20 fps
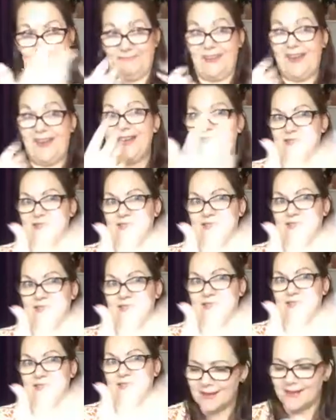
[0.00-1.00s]
face to
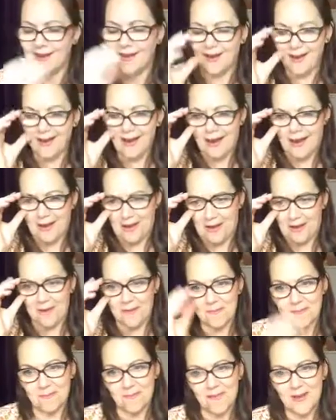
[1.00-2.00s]
face, and